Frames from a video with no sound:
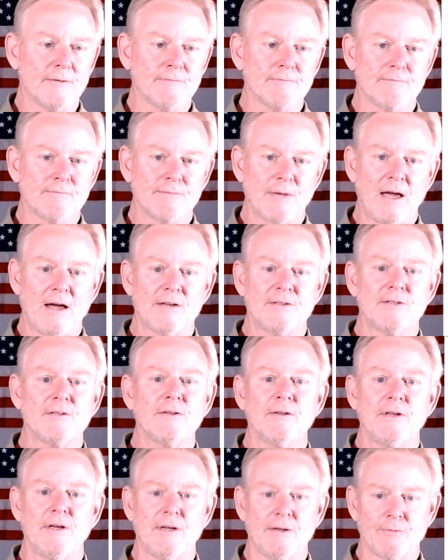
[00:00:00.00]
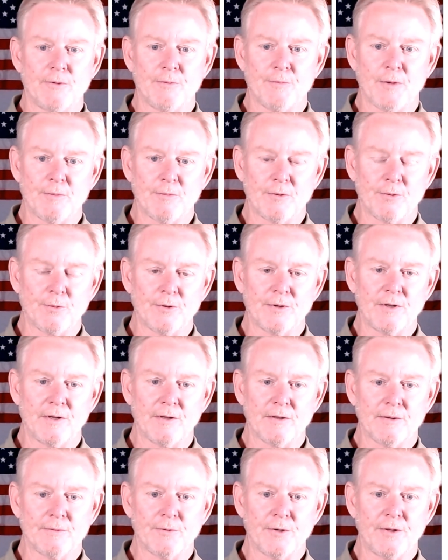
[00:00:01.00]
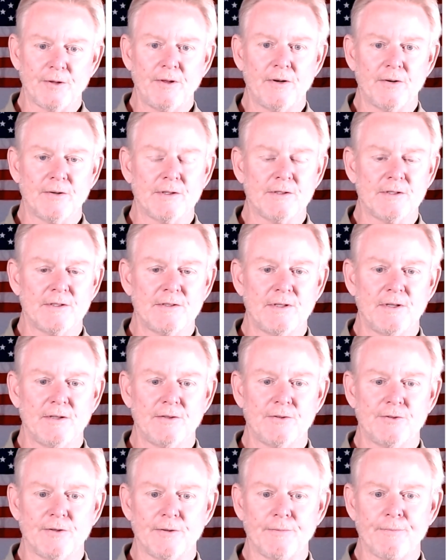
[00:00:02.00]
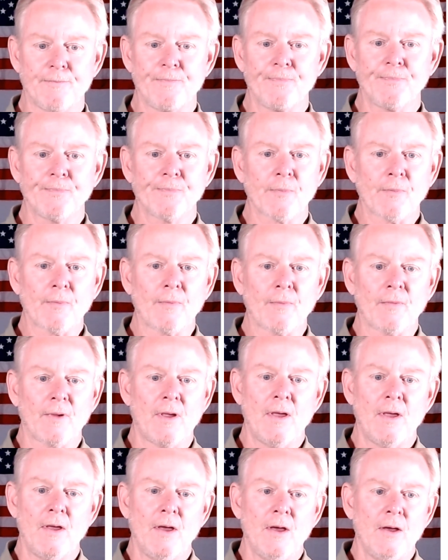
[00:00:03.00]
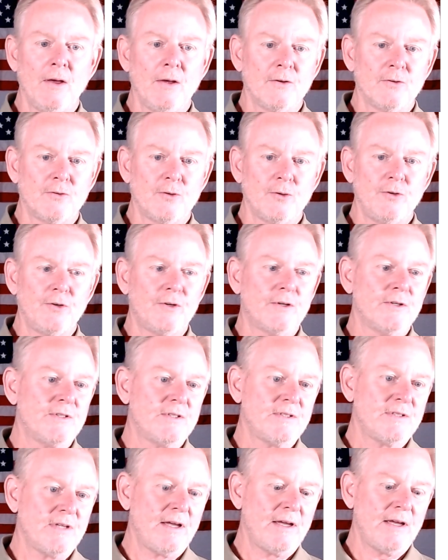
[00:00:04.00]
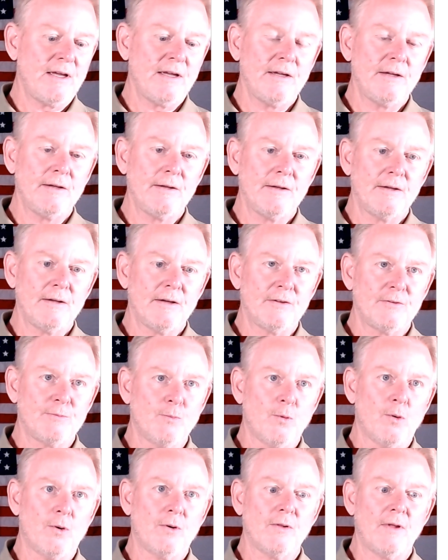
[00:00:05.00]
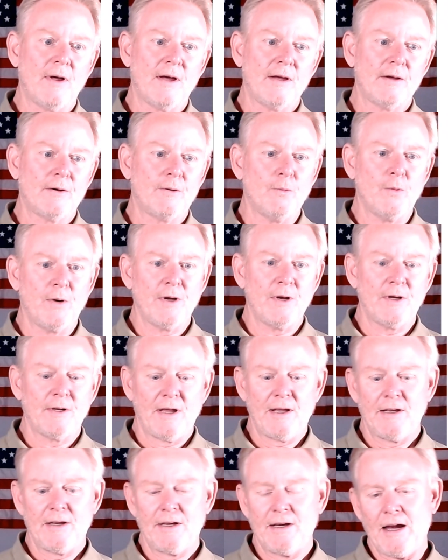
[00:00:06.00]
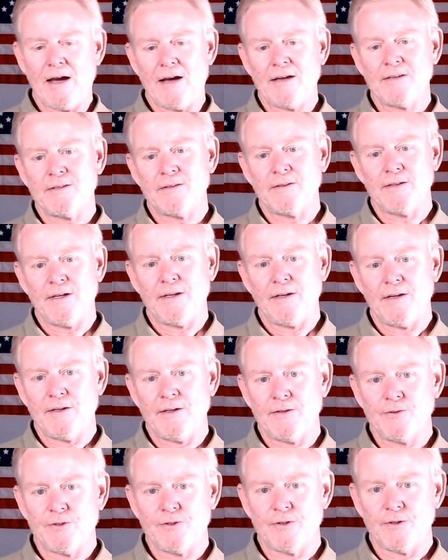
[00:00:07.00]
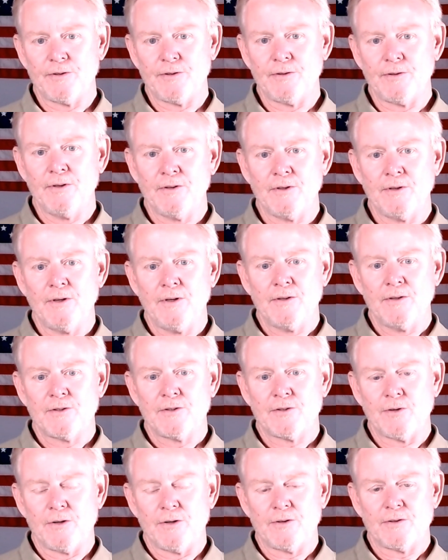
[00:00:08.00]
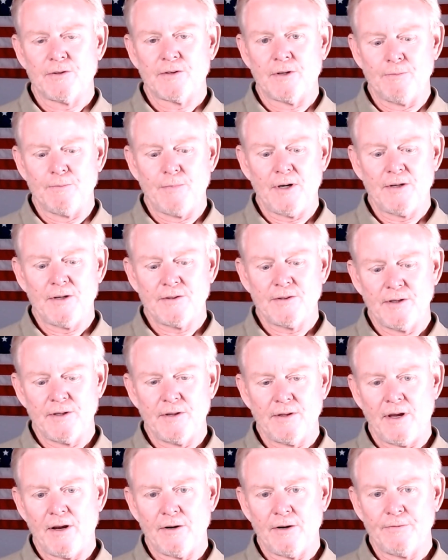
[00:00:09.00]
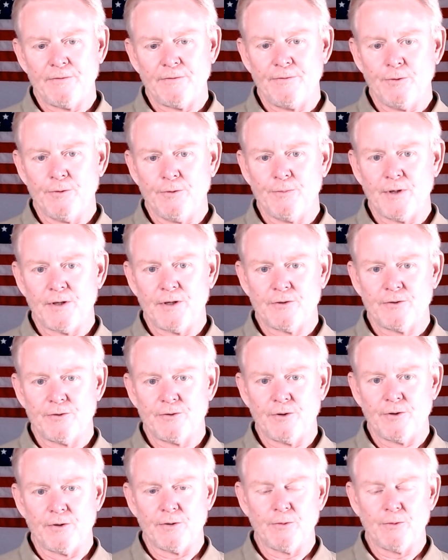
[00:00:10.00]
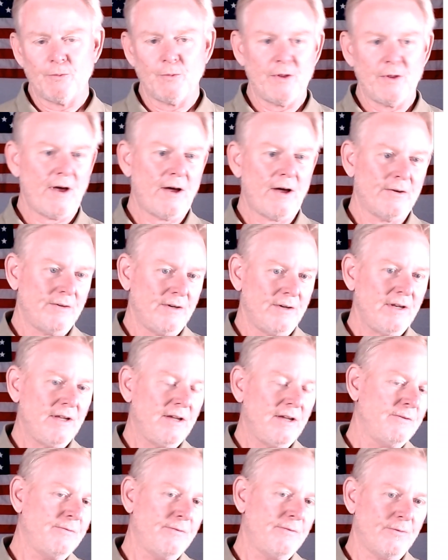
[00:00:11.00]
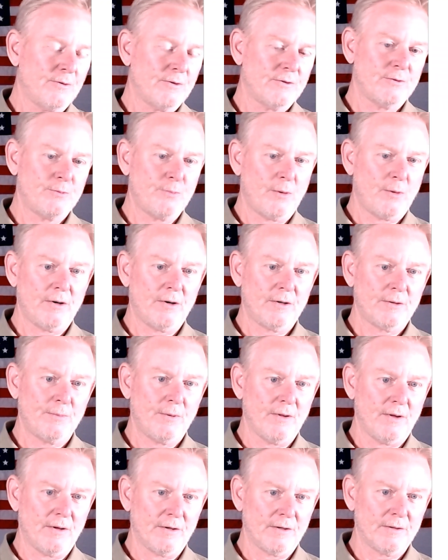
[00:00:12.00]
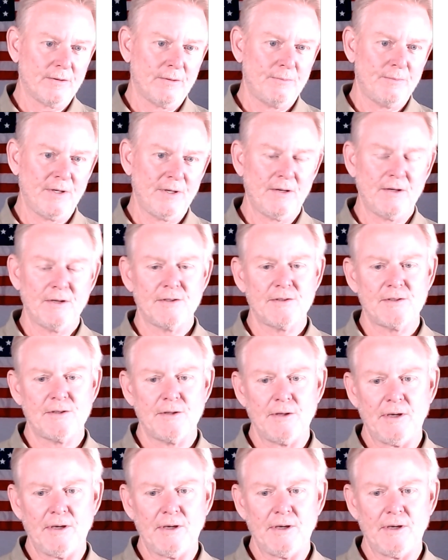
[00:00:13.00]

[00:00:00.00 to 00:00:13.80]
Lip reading: gasoline, remember, we're dealing with here in this engine. So you could say it's more like when a gasoline engine starts combusting the air-fuel mixture without need for a spark plug, because